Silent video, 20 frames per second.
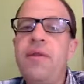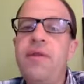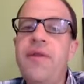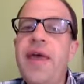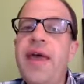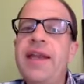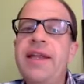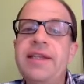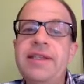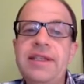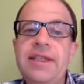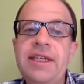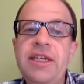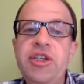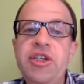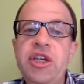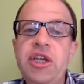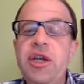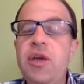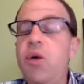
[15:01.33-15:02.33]
that is
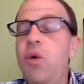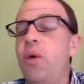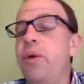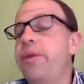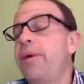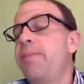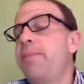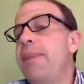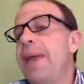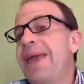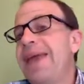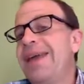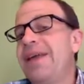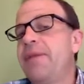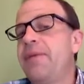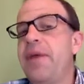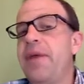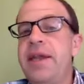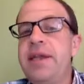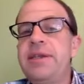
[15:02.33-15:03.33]
teaching, or the
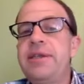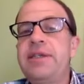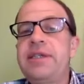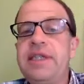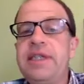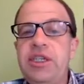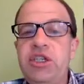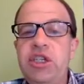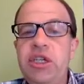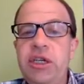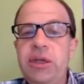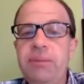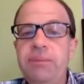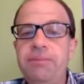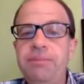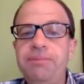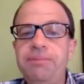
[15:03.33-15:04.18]
man that is teaching.